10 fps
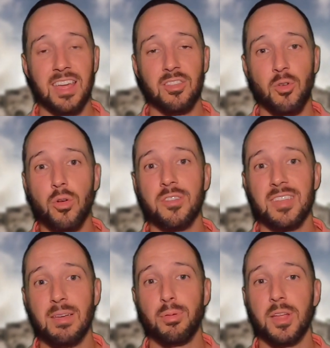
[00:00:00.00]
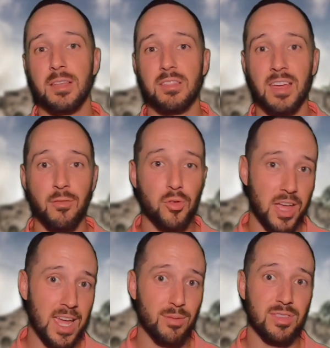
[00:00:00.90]
New Orleans Saints played several
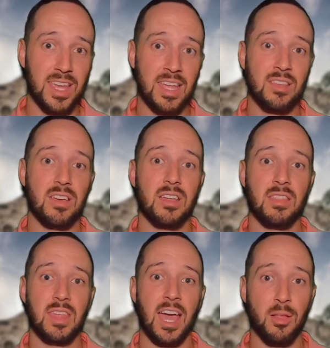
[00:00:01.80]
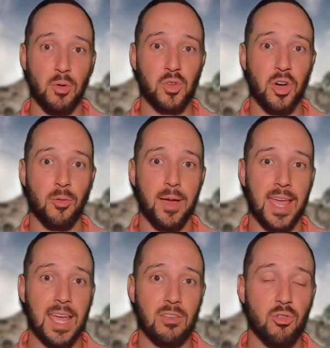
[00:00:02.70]
games in the Alamo Dome,
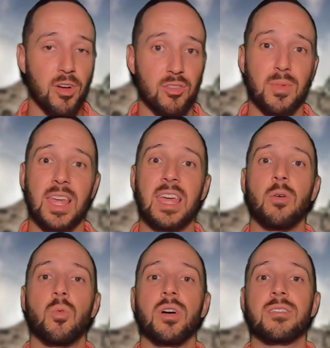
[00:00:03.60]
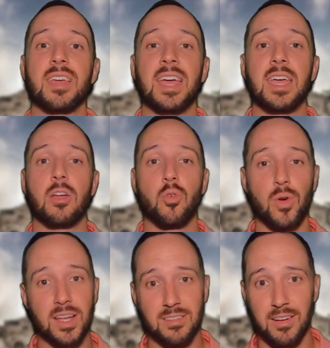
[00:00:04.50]
and trust me, it was a
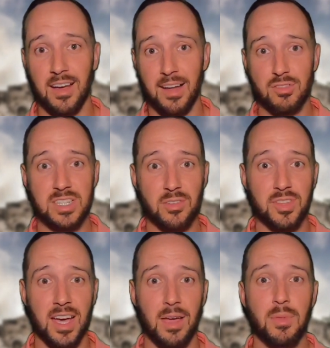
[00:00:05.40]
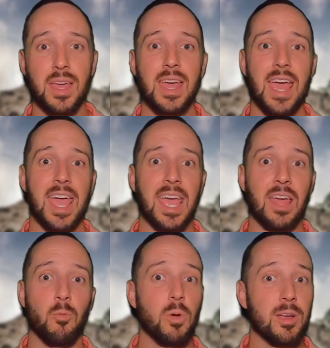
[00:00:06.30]
great turnout every single time.
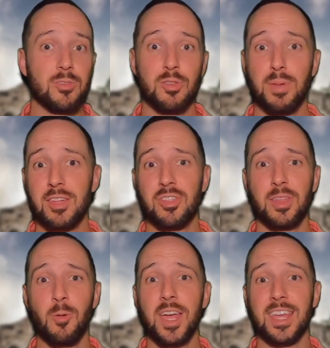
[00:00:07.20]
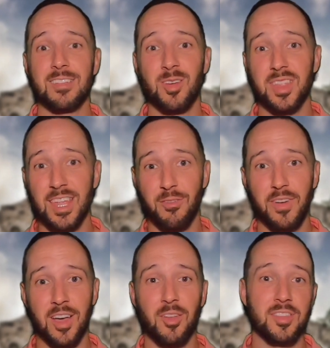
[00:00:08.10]
And we are just patiently waiting until the
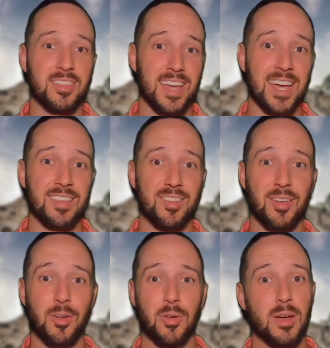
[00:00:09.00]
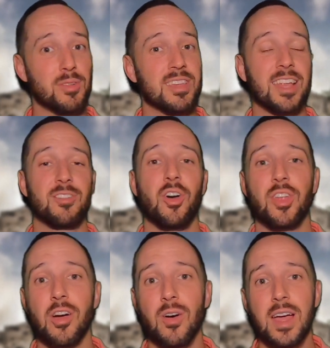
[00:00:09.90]
NFL decides to come to San
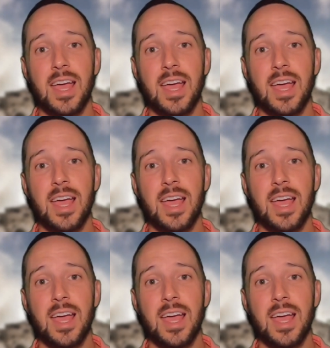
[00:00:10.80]
Antonio.